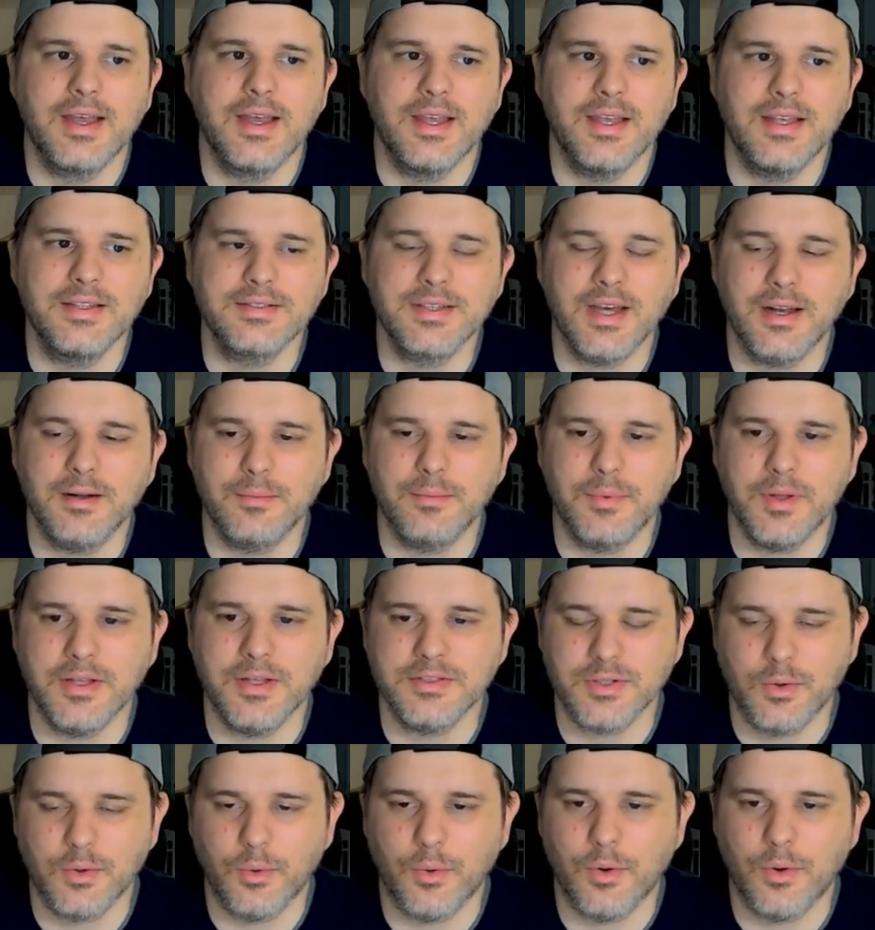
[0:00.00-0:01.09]
He's got to be a
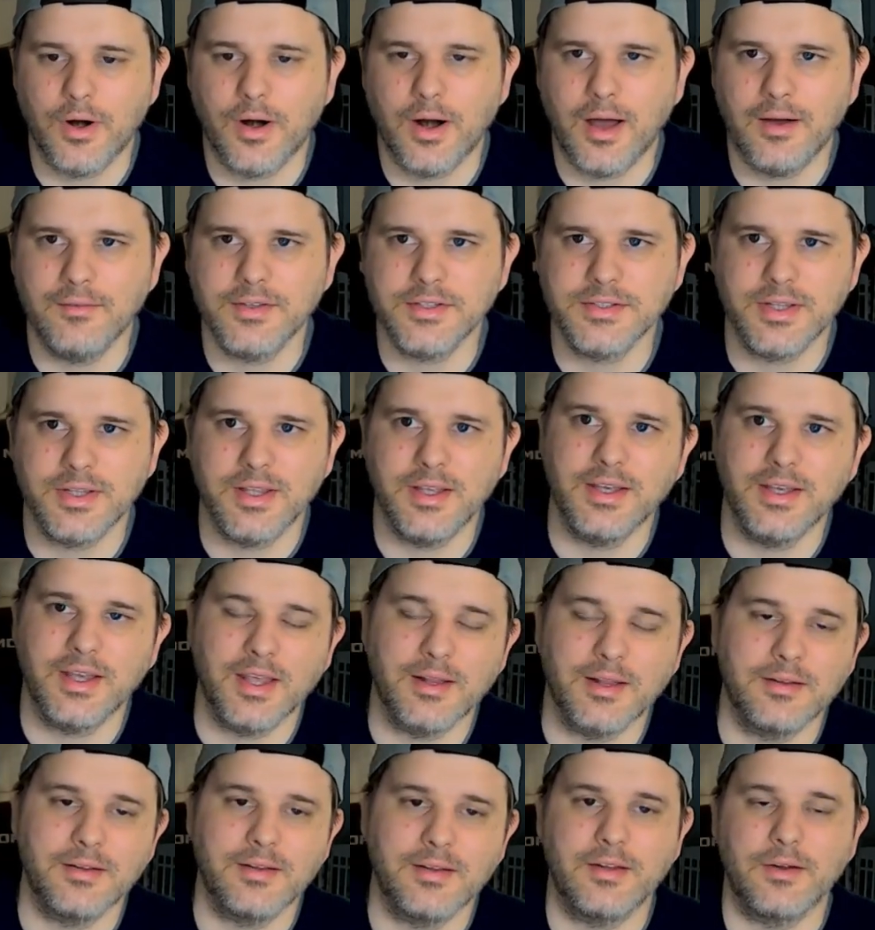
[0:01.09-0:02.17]
scorer. Obviously, he
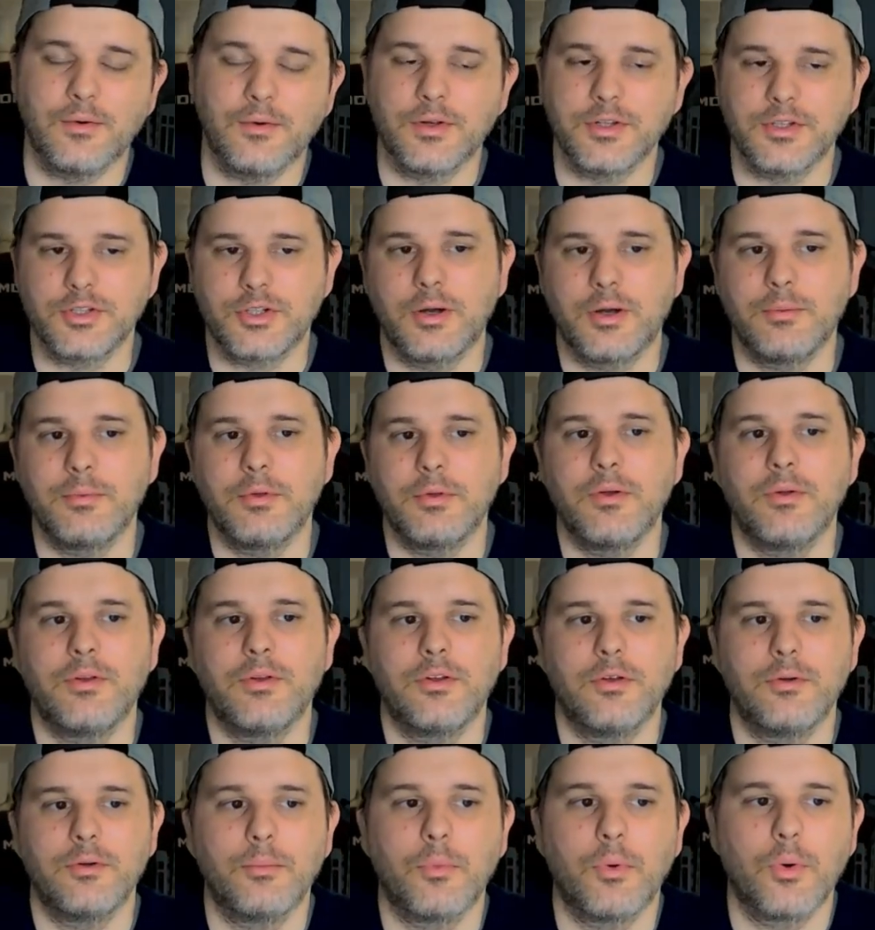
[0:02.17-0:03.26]
can distribute and
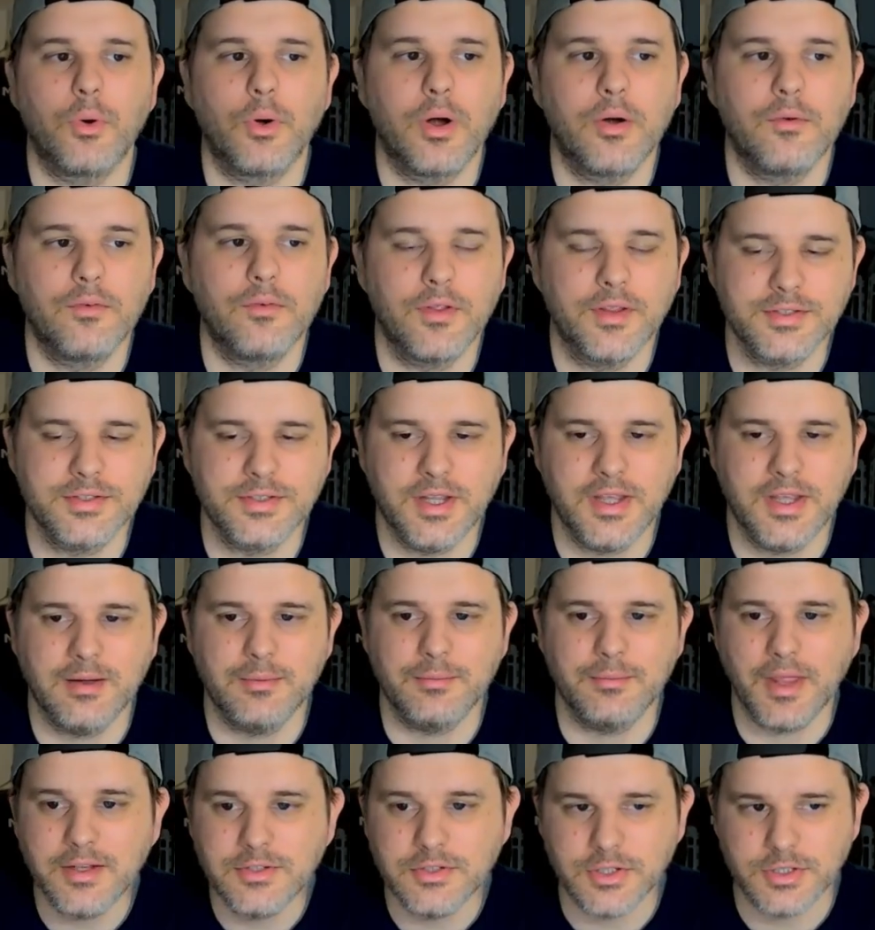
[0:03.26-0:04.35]
do more for this
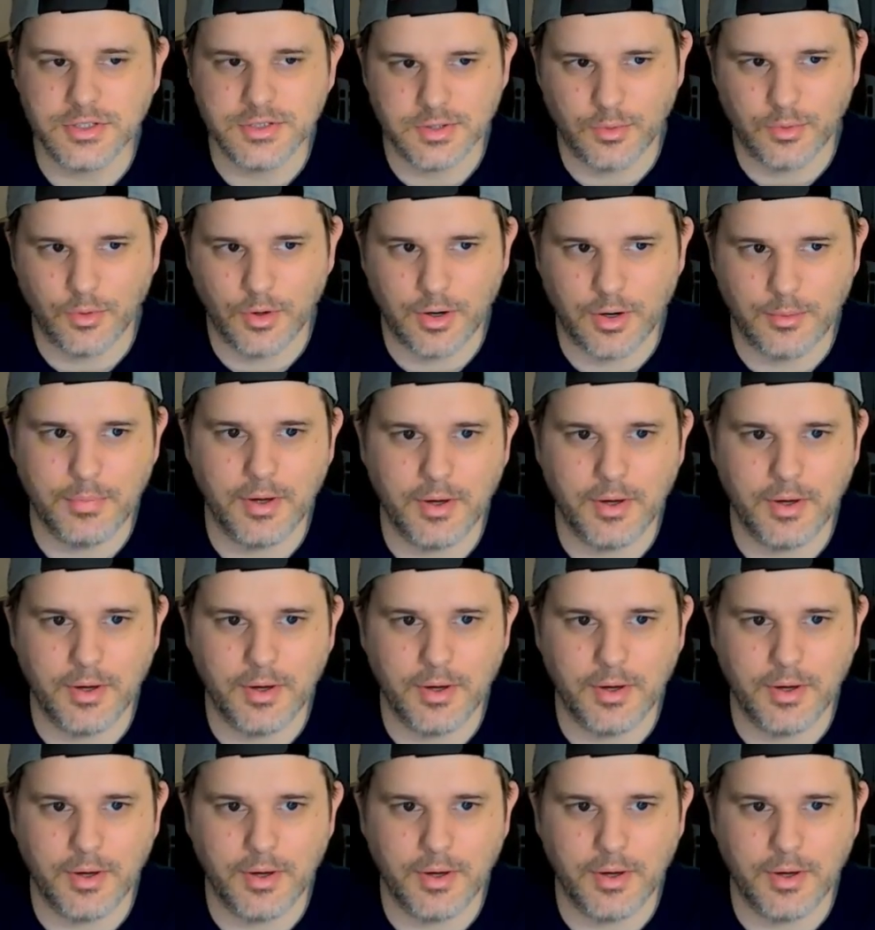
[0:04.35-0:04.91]
team than just score.